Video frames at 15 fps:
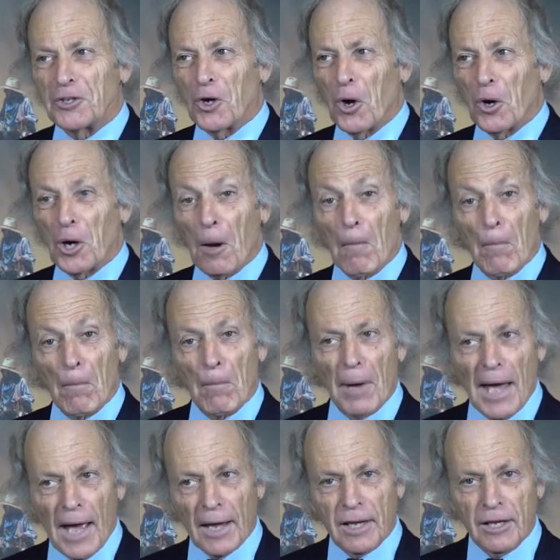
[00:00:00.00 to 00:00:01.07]
Y'all come
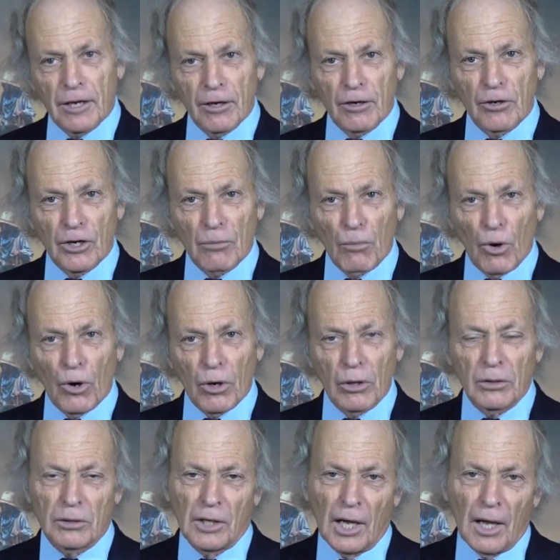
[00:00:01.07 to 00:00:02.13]
back here
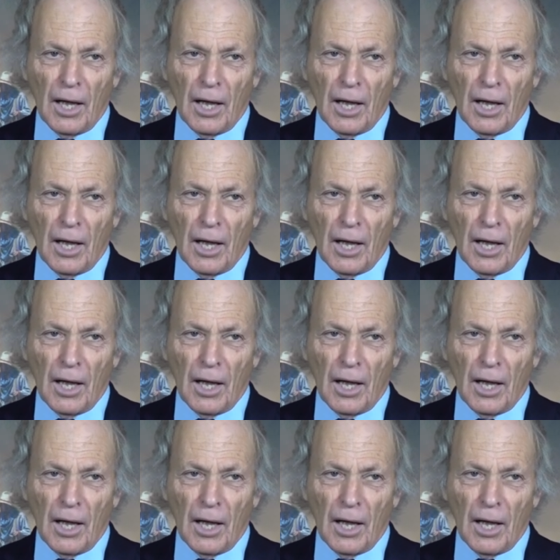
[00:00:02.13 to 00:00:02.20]
tomorrow.